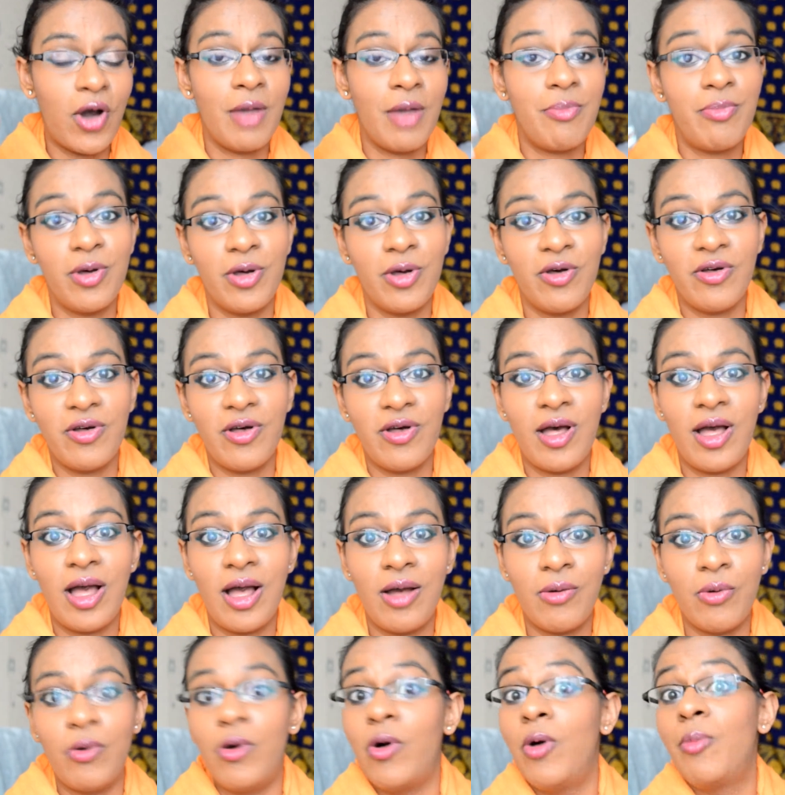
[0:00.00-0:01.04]
I
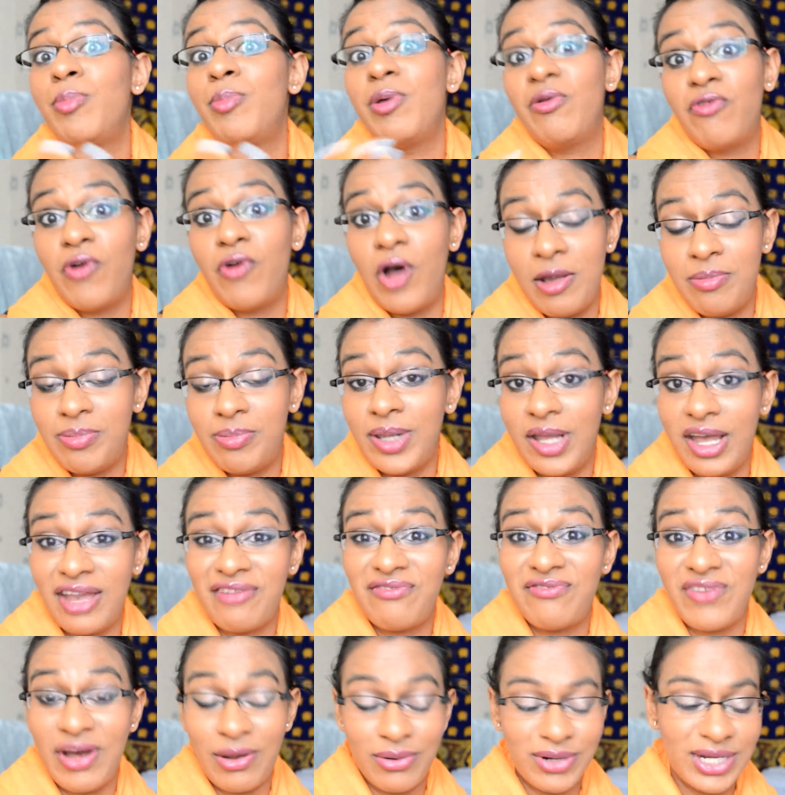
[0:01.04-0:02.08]
apply
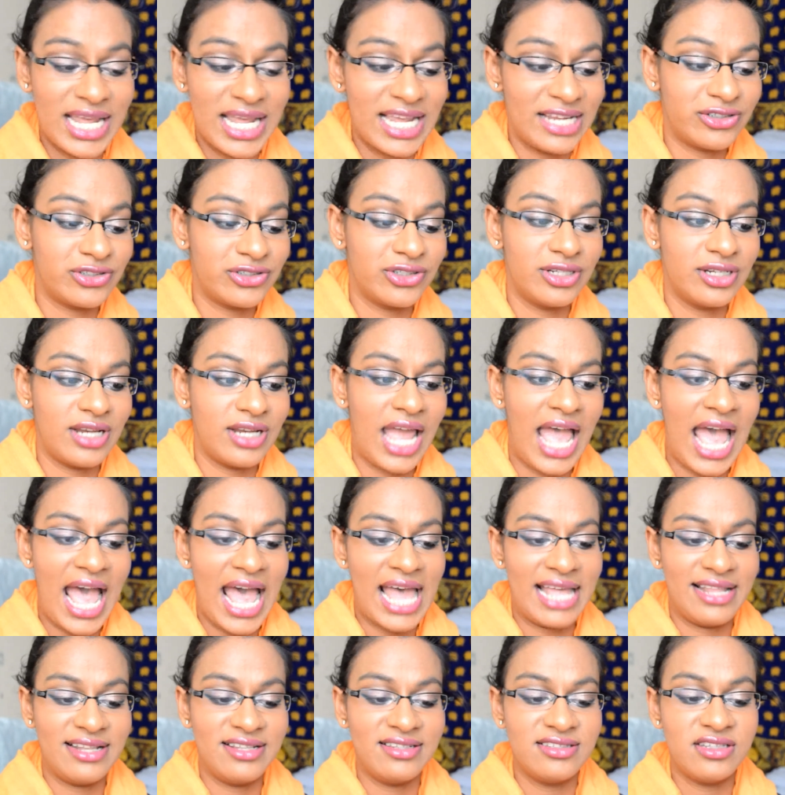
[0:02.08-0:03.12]
foundation,
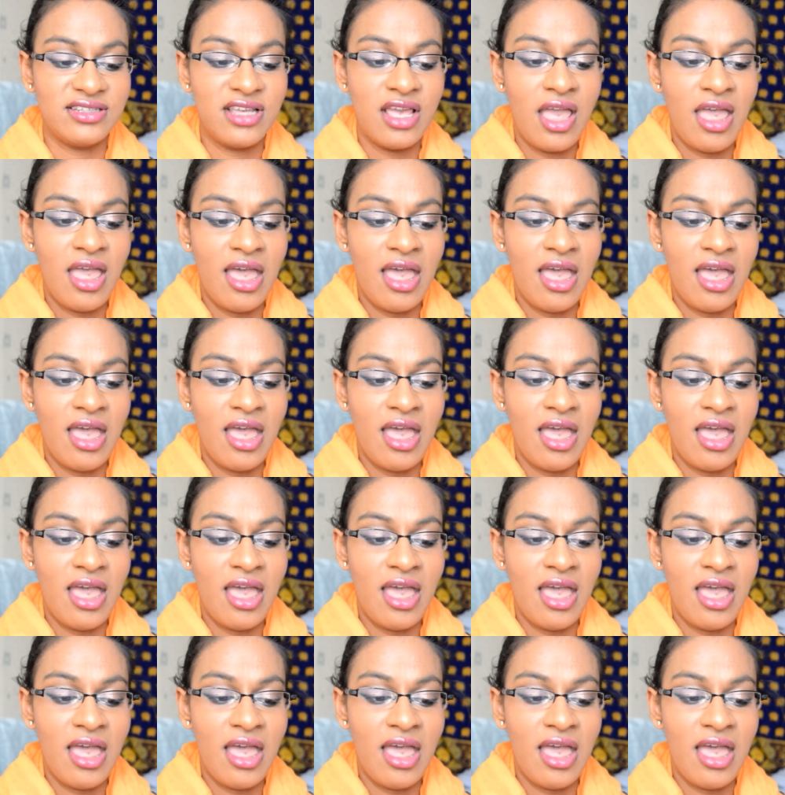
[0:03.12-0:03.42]
and